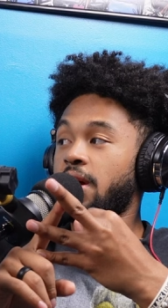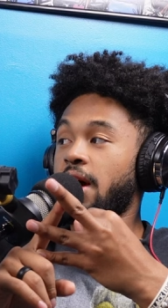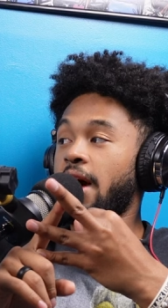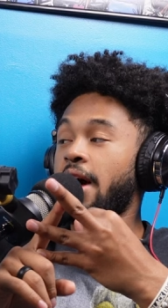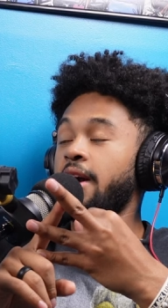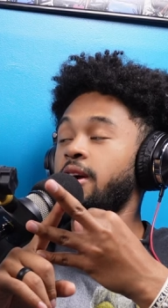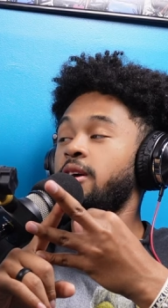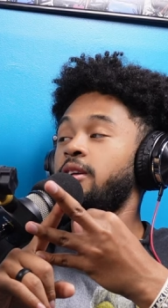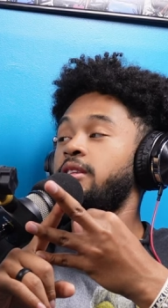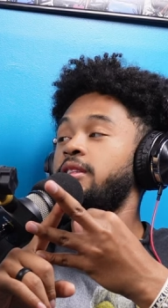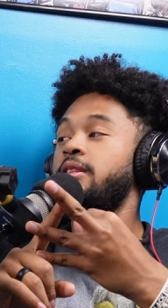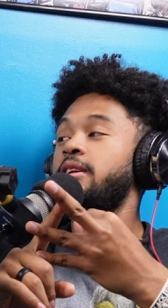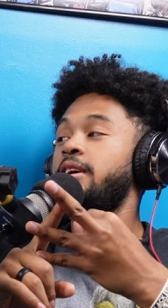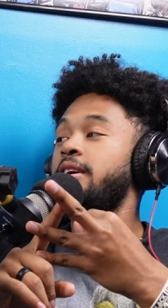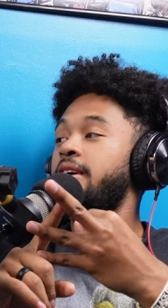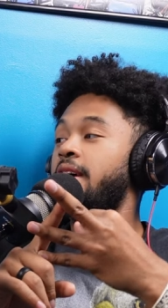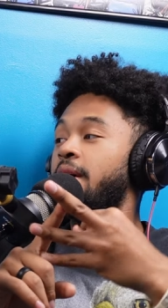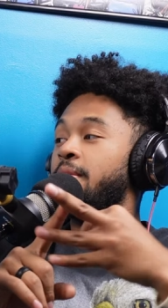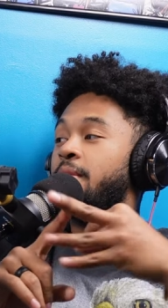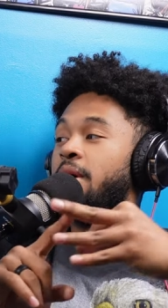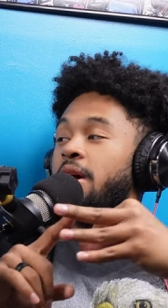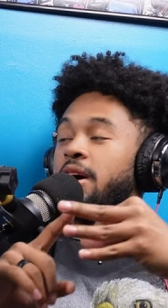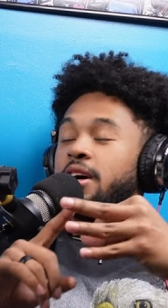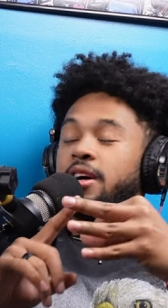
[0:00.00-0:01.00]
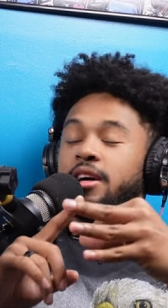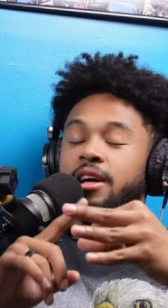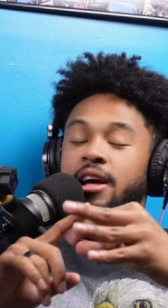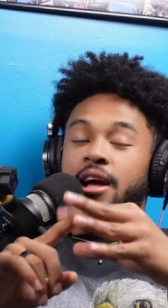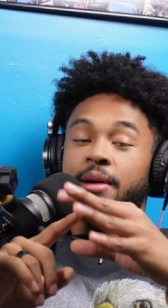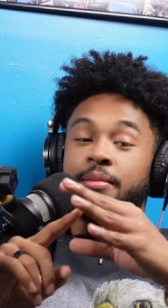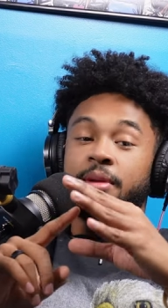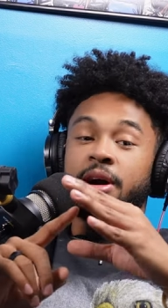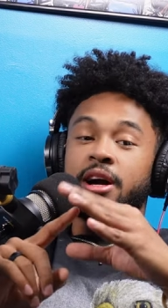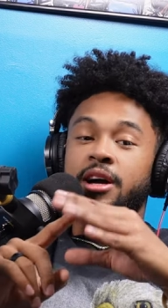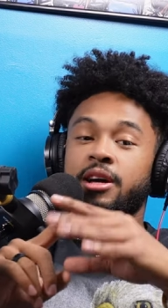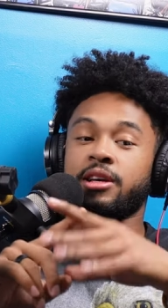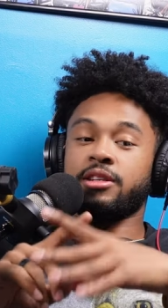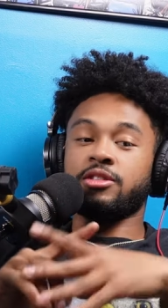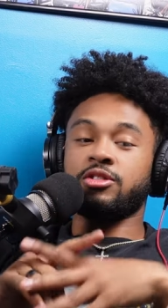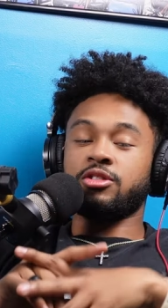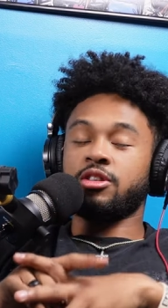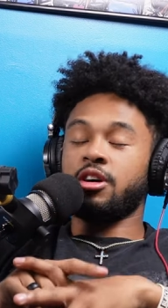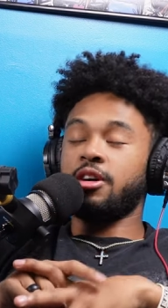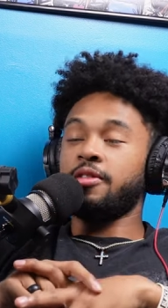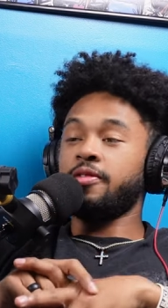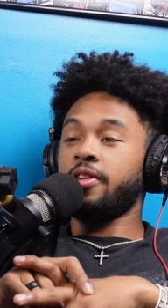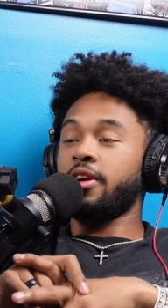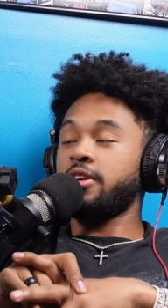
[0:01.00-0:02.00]
I go. Am I am I
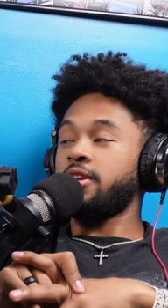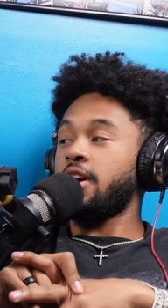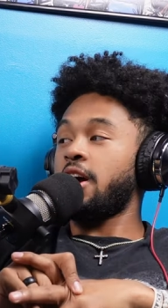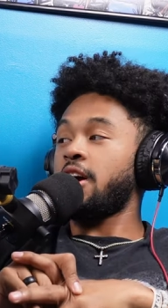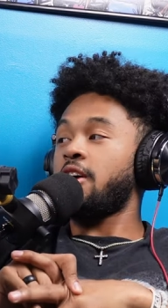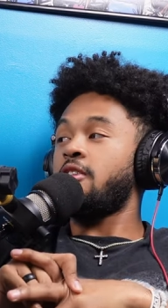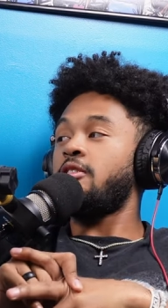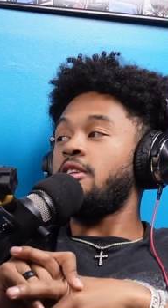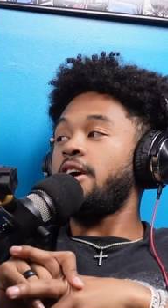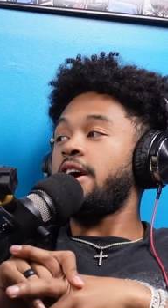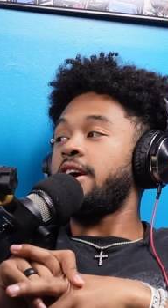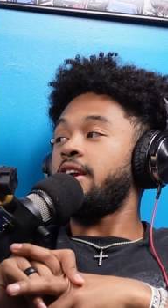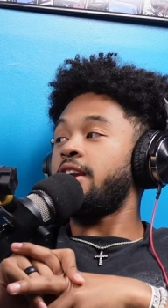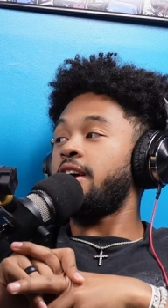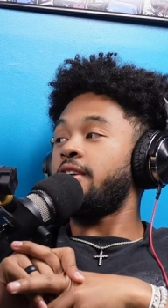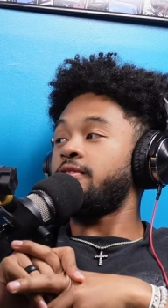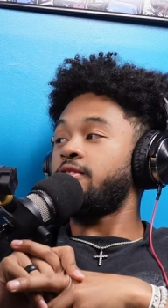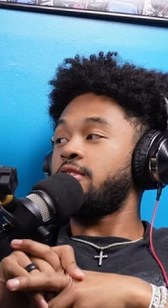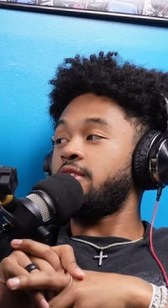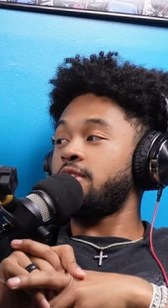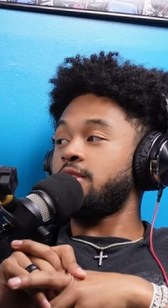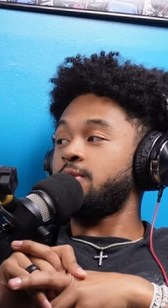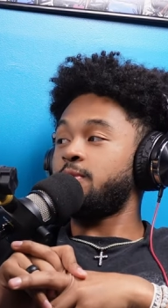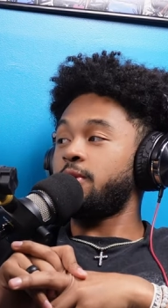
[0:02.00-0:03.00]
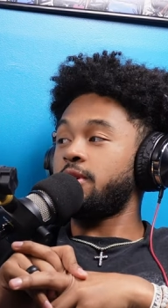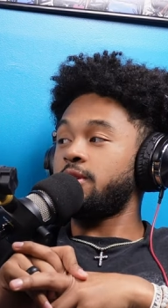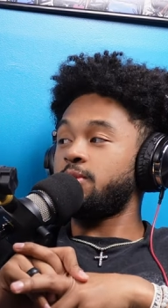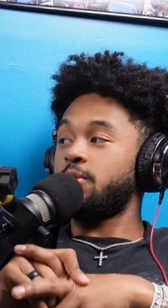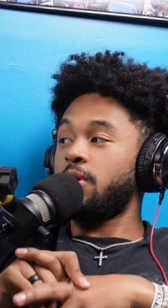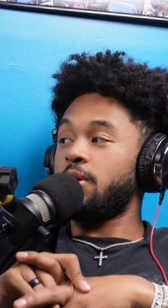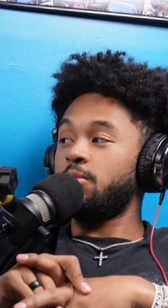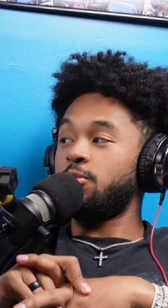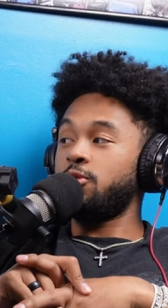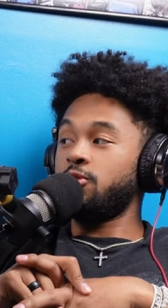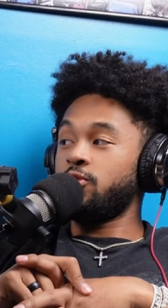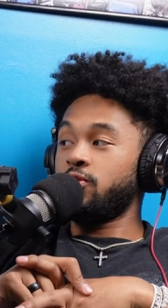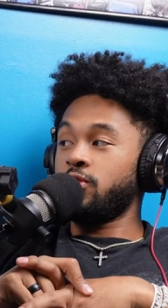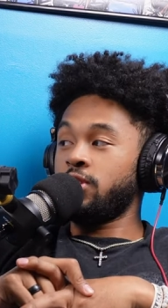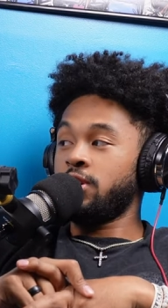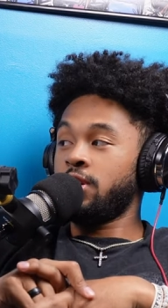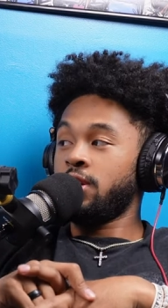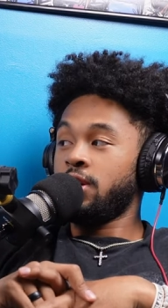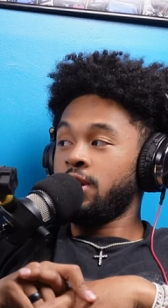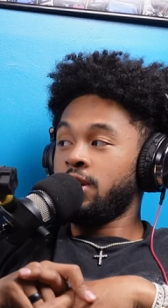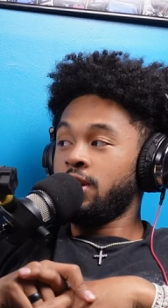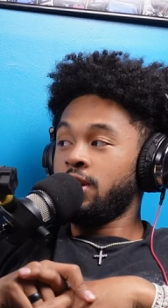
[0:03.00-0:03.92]
soft? I, I cried after the SpongeBob movie.